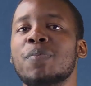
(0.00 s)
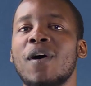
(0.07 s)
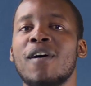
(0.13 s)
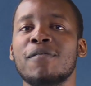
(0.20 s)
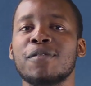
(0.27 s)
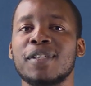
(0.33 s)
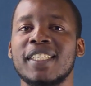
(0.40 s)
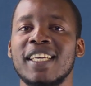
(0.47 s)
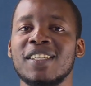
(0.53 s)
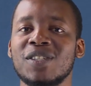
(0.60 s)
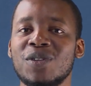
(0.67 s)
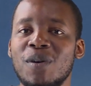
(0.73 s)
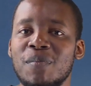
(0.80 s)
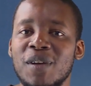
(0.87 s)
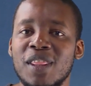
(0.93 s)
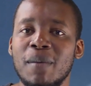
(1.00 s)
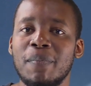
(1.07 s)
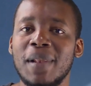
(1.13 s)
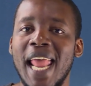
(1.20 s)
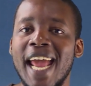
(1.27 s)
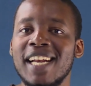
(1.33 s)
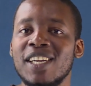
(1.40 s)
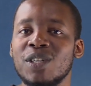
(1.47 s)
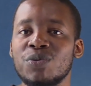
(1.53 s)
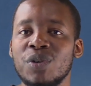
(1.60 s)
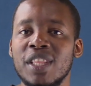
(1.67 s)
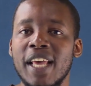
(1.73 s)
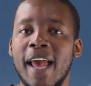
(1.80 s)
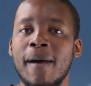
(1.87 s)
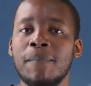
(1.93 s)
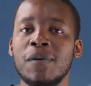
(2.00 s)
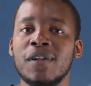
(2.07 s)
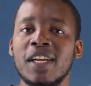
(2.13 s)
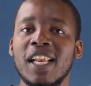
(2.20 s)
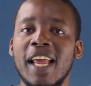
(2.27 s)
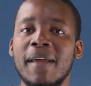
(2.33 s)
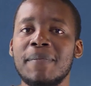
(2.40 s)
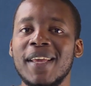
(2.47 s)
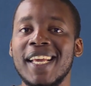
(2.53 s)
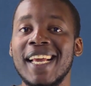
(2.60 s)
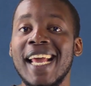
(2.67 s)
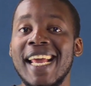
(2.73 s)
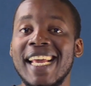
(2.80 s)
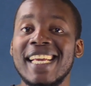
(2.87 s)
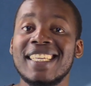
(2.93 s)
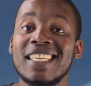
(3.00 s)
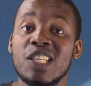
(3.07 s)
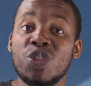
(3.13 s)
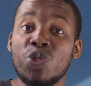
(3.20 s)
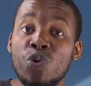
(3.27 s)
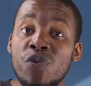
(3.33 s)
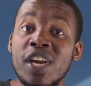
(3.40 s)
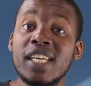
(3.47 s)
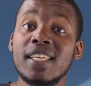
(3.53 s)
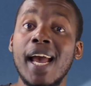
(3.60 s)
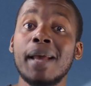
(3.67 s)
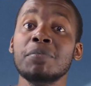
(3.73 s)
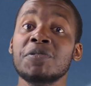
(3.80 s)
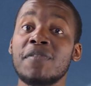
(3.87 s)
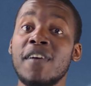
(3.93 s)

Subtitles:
powerful desktop on the planet, with Apple claiming it is 3 times